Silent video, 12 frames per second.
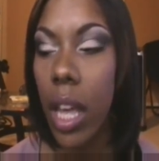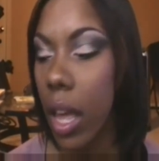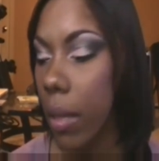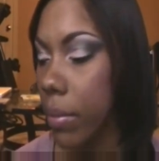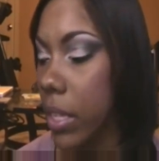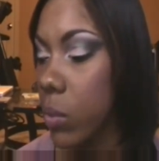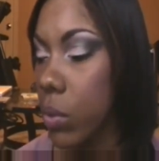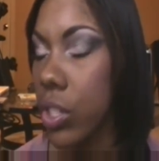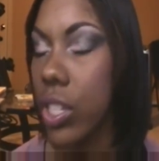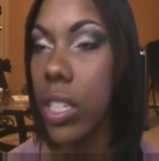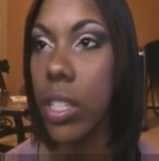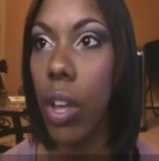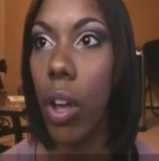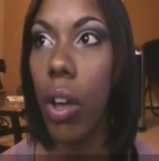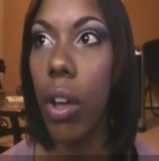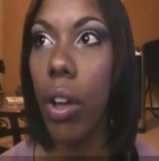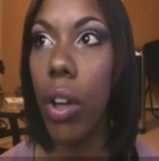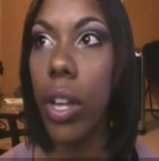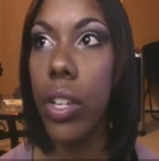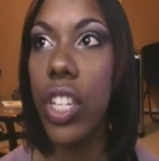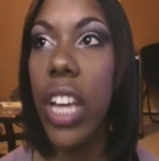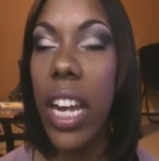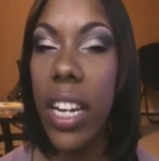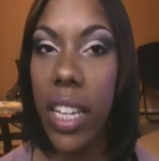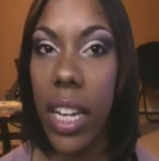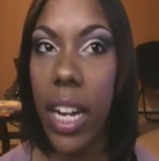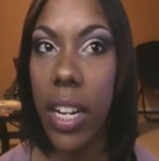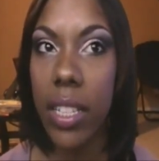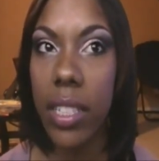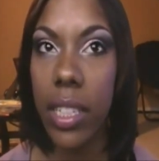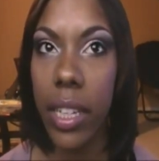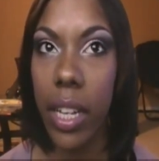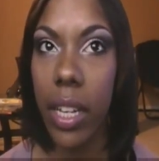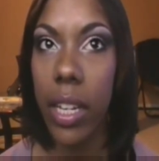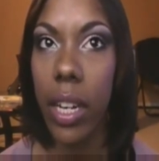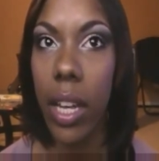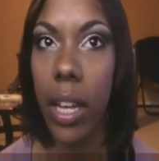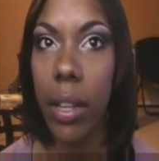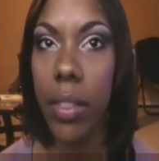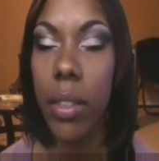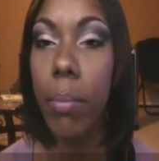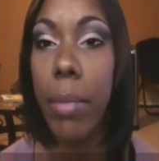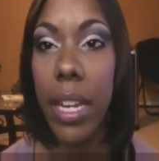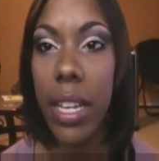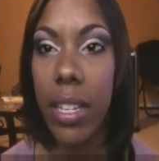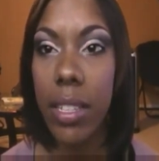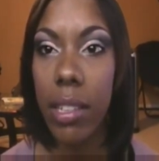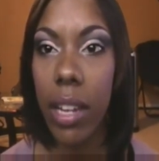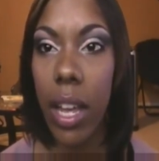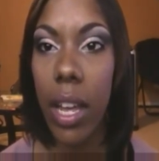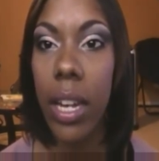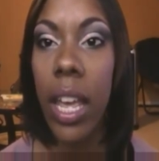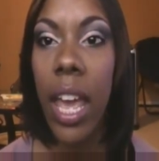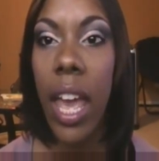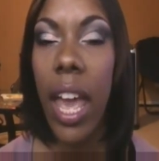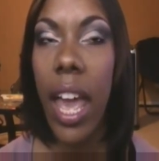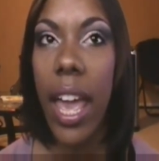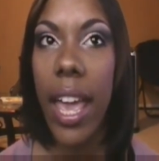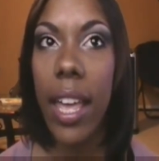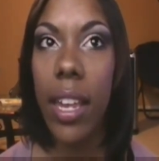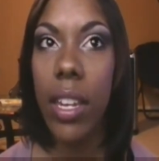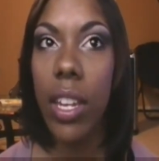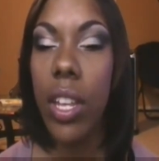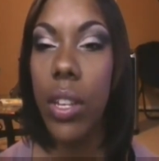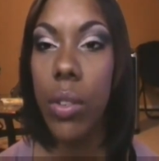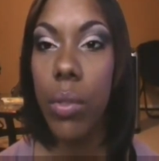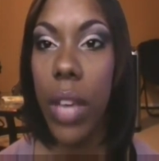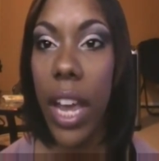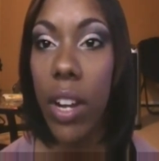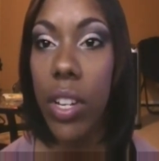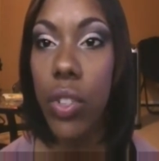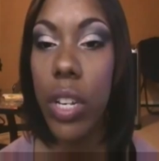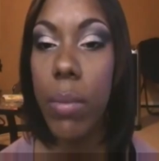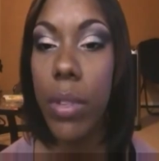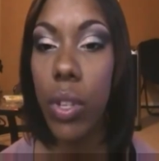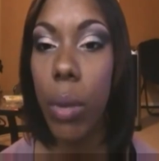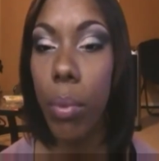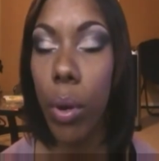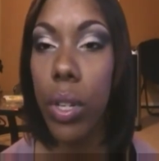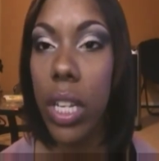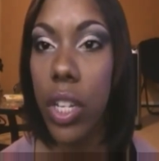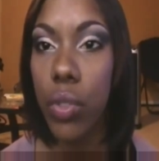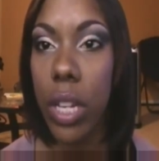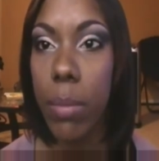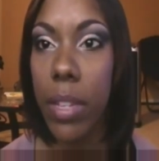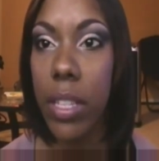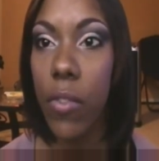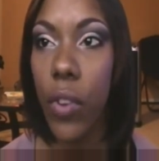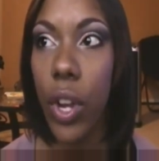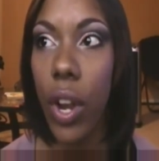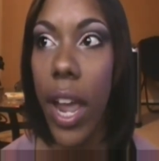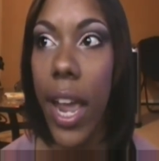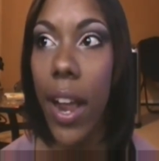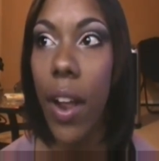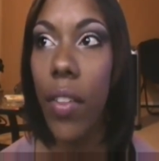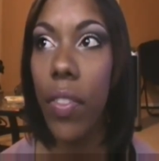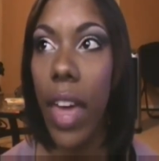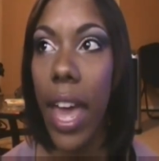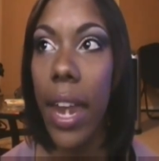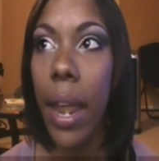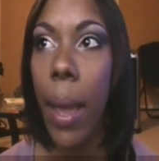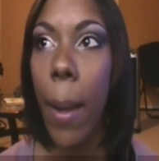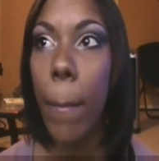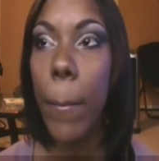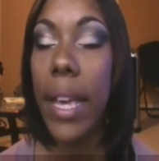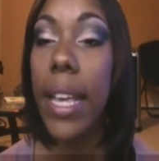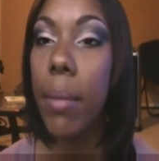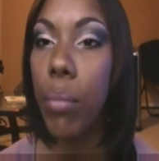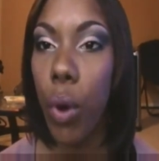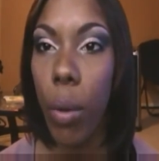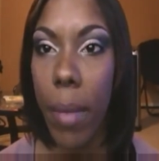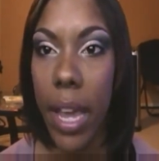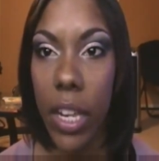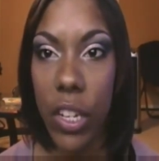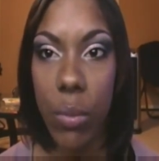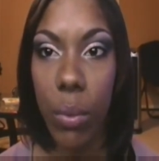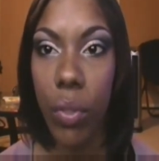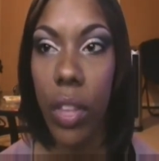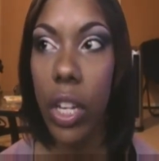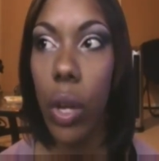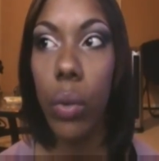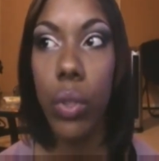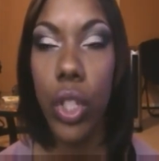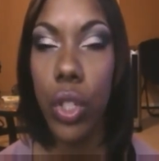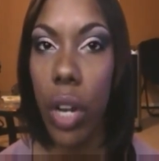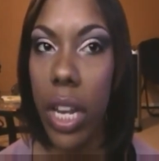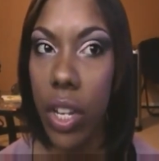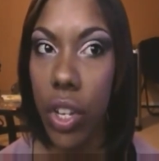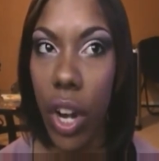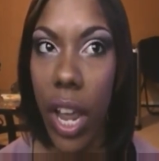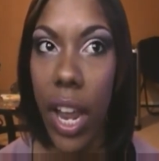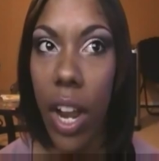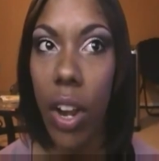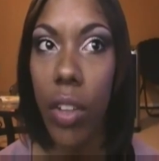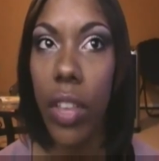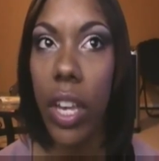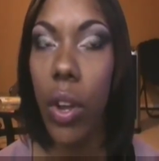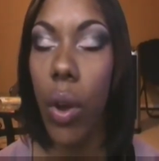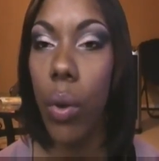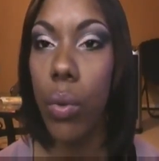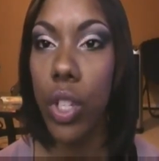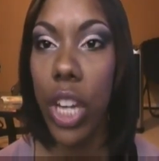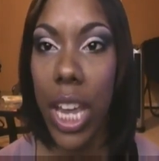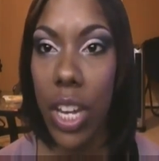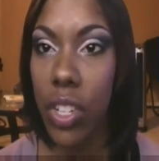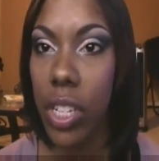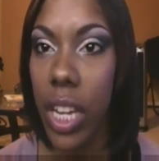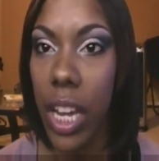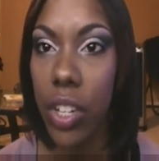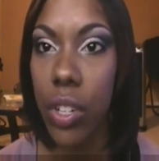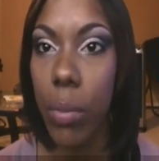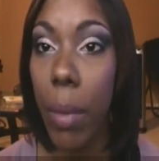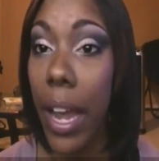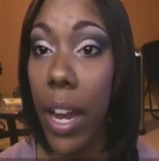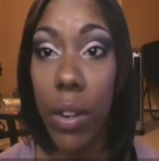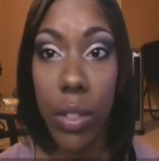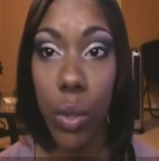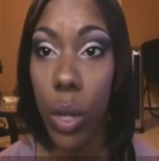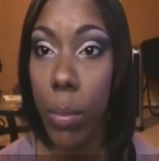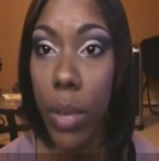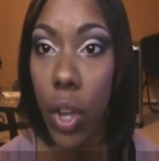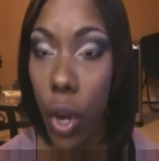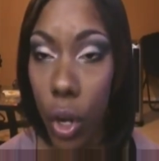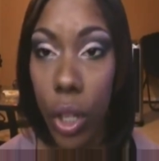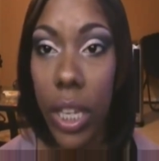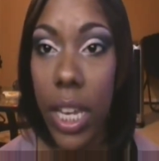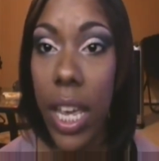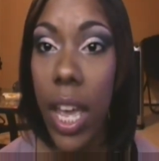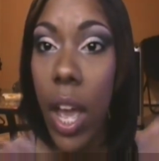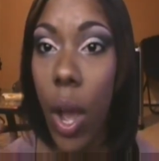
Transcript: Um, this one she saw on, she got it done at a salon, uh, the Dominican salon, and it's keratin treatments are protein treatments for your hair that make it more manageable they don't straighten your hair they don't change the texture my hair is still gonna be curly